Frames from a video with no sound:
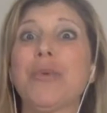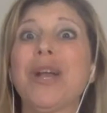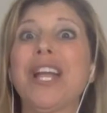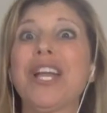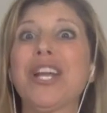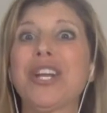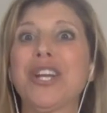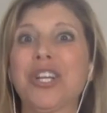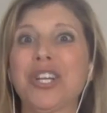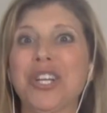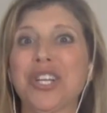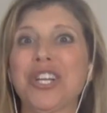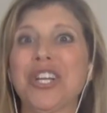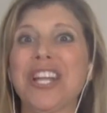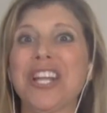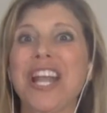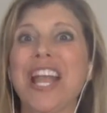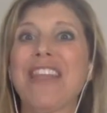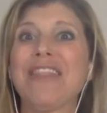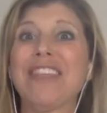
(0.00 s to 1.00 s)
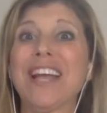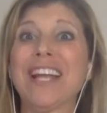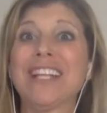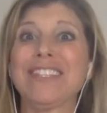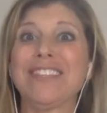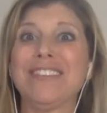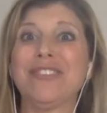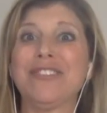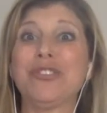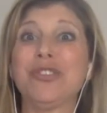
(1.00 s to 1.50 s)
when I heard
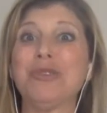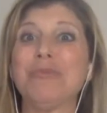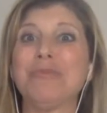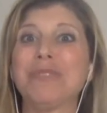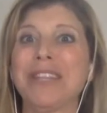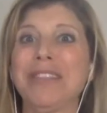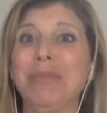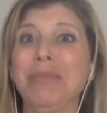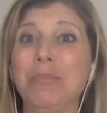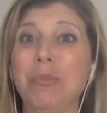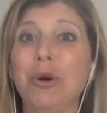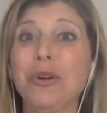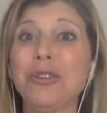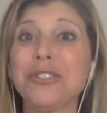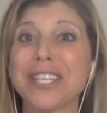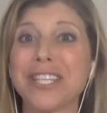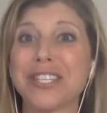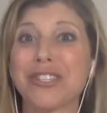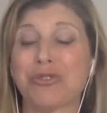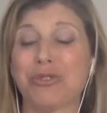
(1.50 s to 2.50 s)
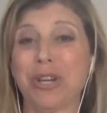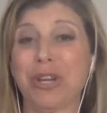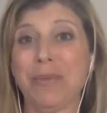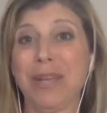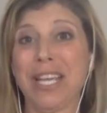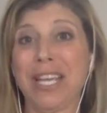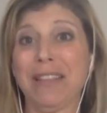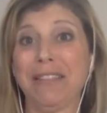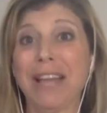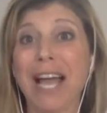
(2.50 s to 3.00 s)
that Zoom did
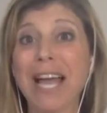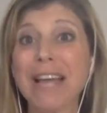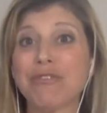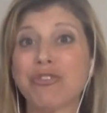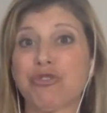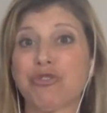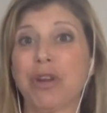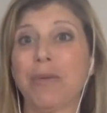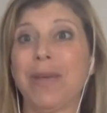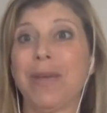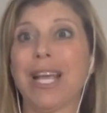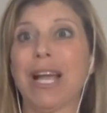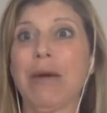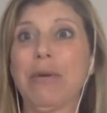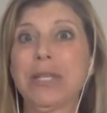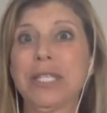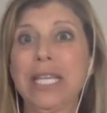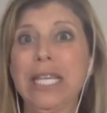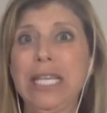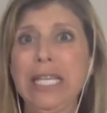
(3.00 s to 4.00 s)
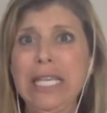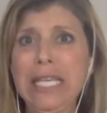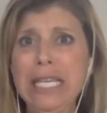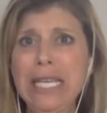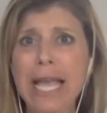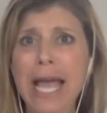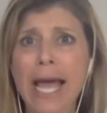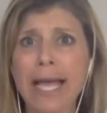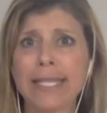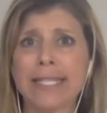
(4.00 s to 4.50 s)
multi-streaming and live streaming, I was like,
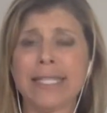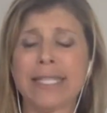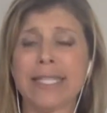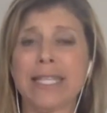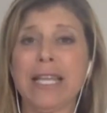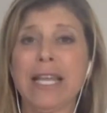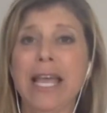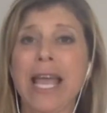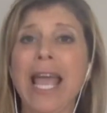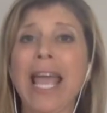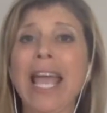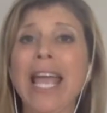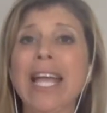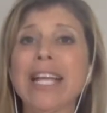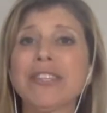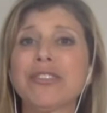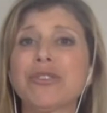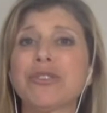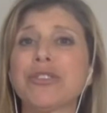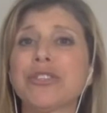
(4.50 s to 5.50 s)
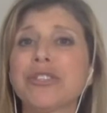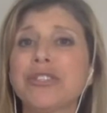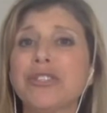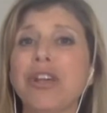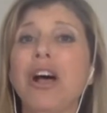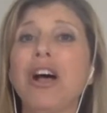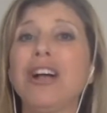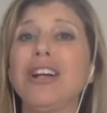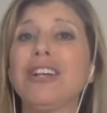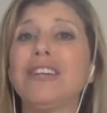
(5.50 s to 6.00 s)
yes! Answer
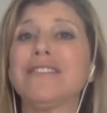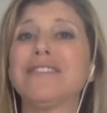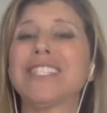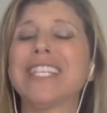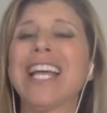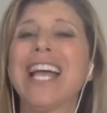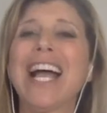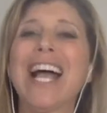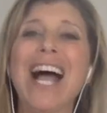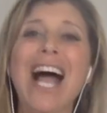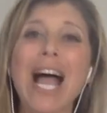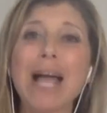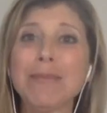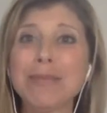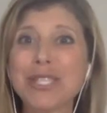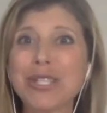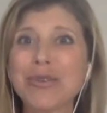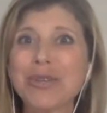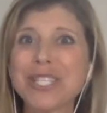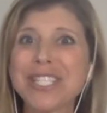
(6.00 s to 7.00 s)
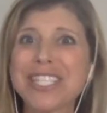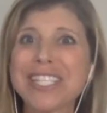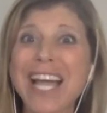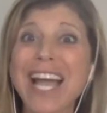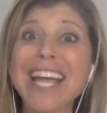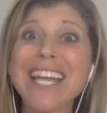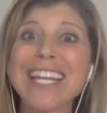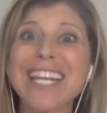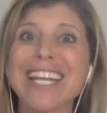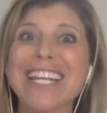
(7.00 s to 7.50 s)
solved. I'm so
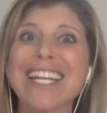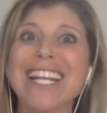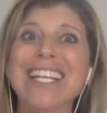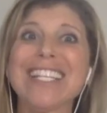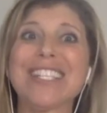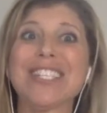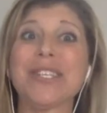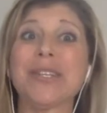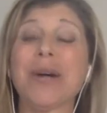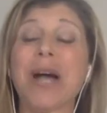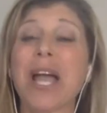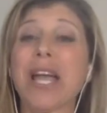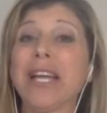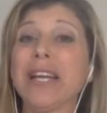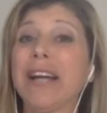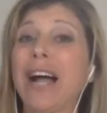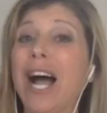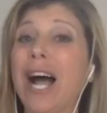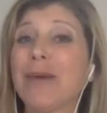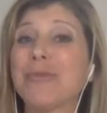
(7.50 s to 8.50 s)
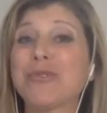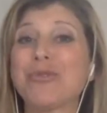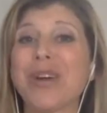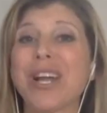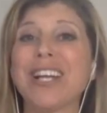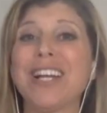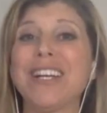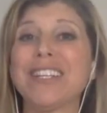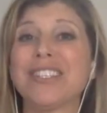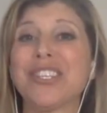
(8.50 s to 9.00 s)
excited. And so I hopped
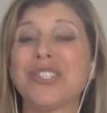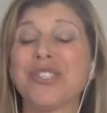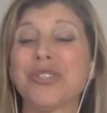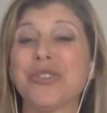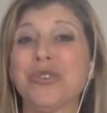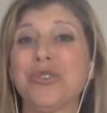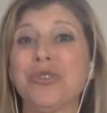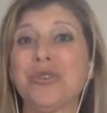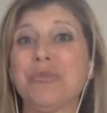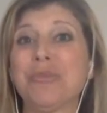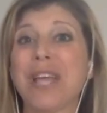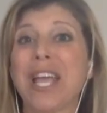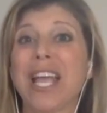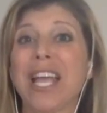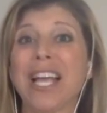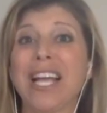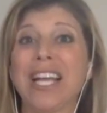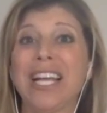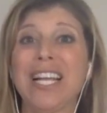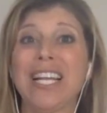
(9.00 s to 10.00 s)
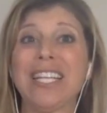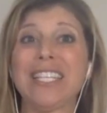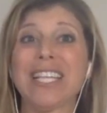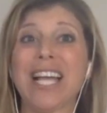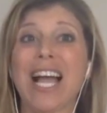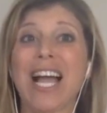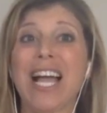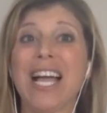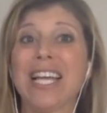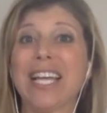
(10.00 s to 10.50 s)
right onto Zoom and
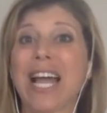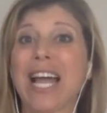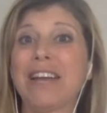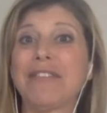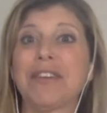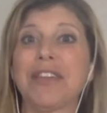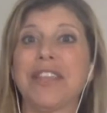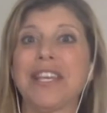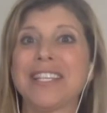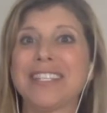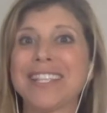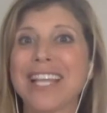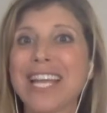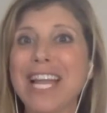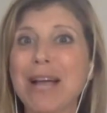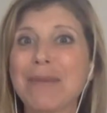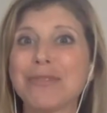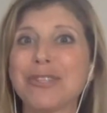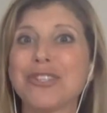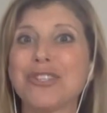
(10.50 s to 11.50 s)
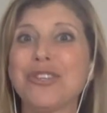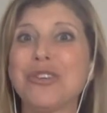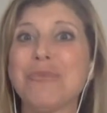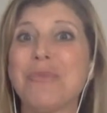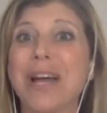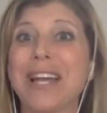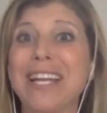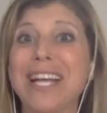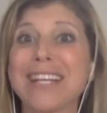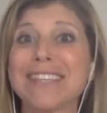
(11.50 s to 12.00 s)
I got everything set up to do
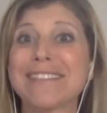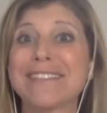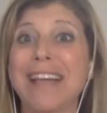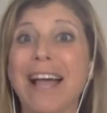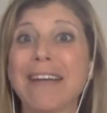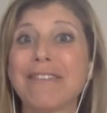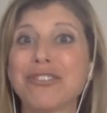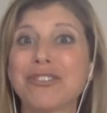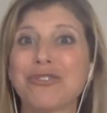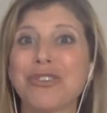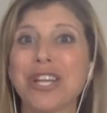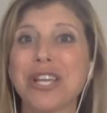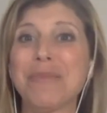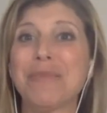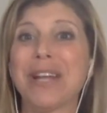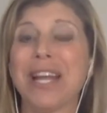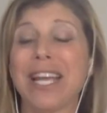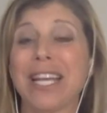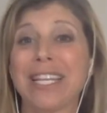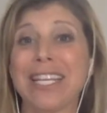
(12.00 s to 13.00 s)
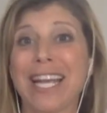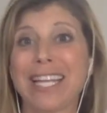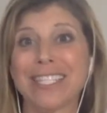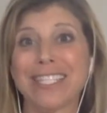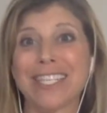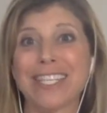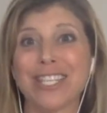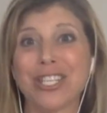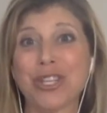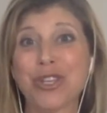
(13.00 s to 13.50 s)
my next live stream, and I
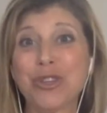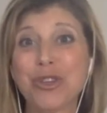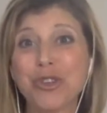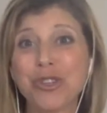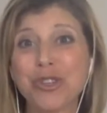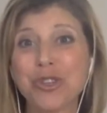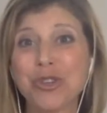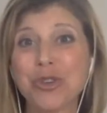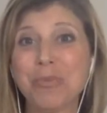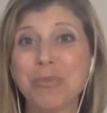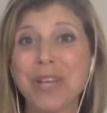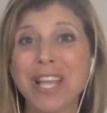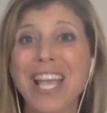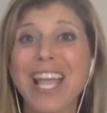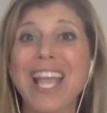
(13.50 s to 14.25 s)
connected it to YouTube,